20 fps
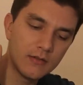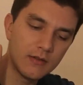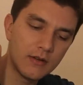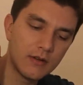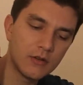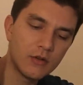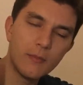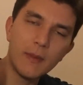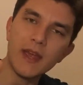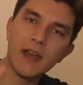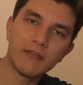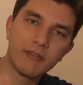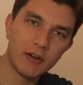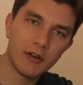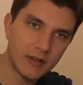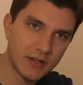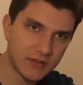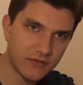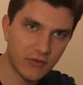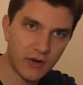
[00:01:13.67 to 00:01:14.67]
You may have
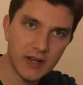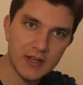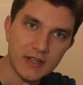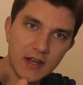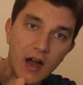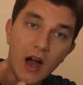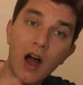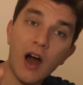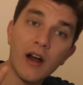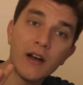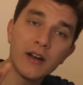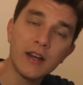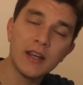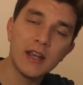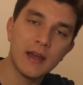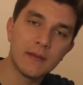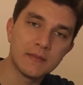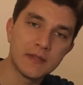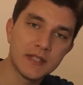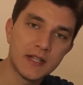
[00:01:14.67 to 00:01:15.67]
heard this phrase.
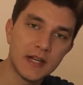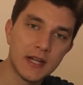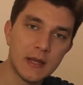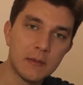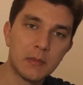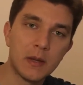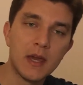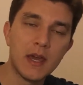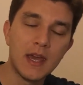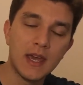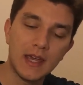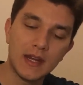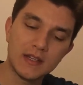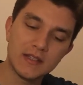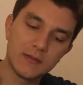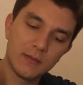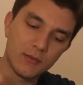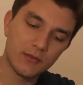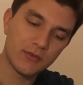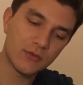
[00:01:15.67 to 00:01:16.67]
It is
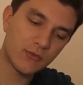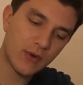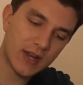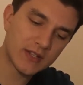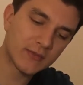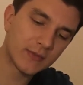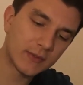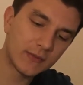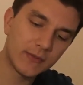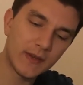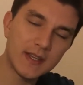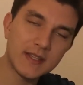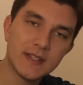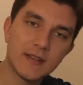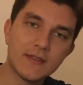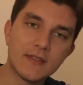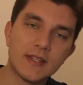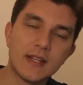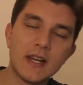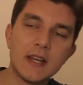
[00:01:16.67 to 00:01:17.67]
the most restful phase
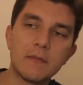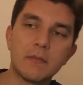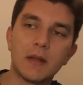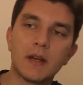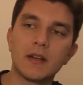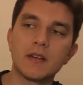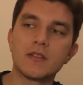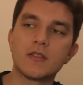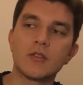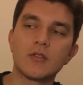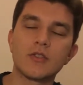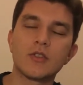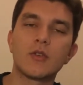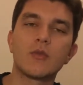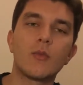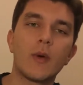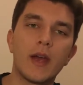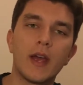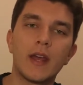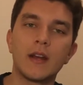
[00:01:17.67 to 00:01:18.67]
of sleep, and it is also
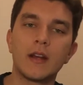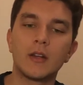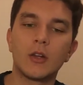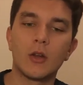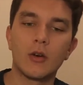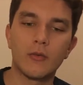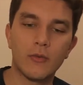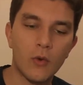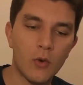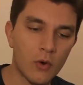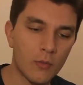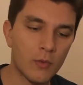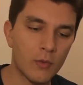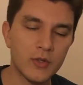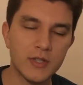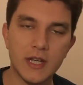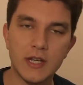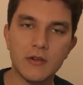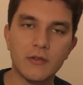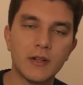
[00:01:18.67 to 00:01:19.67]
when a lot of
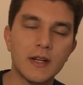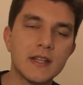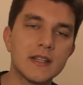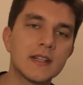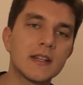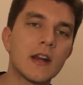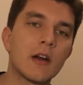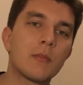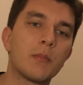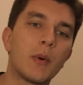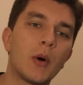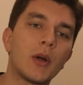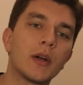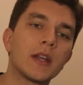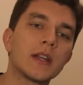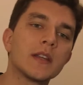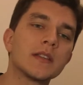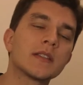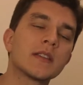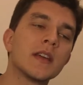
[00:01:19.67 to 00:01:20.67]
hormones get released in our
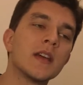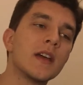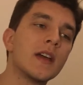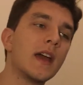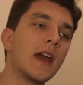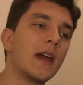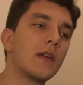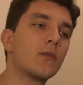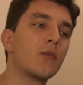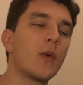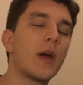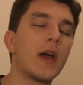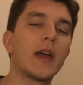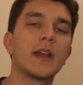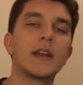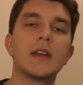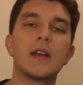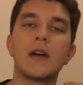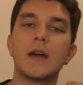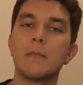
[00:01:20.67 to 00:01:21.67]
bodies and
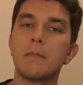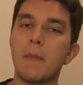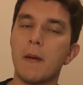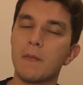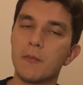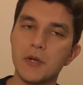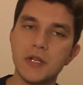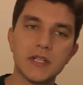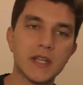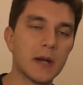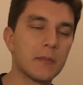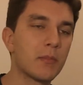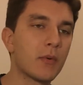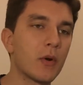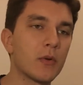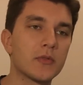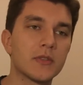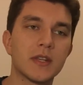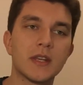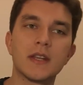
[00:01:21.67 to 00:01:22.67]
when memories get
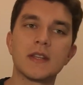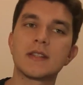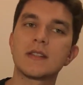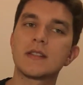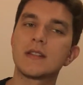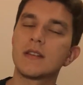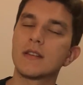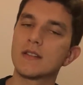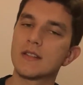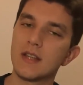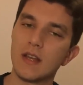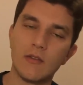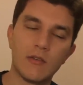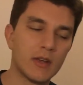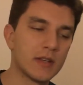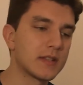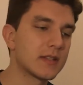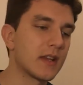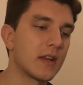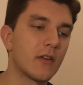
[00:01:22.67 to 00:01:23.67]
processed, etc.,
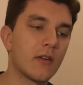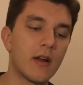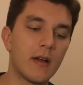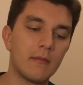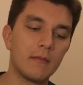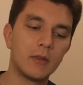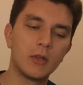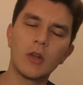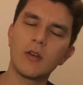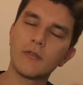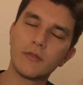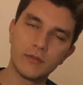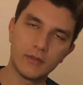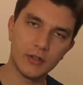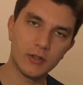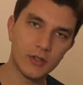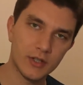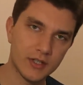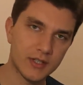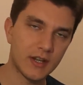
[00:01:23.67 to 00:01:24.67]
etc. A lot of the
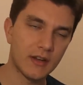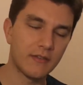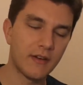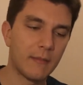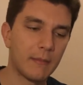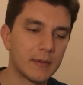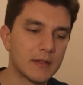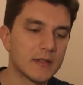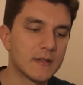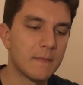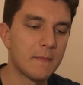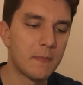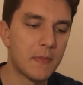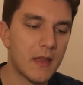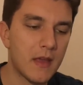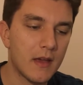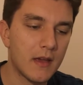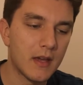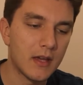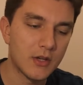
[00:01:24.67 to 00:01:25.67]
good stuff happens,
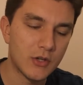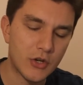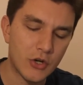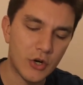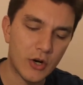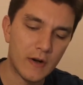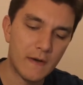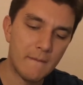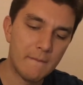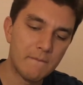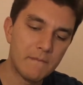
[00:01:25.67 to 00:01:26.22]
in short.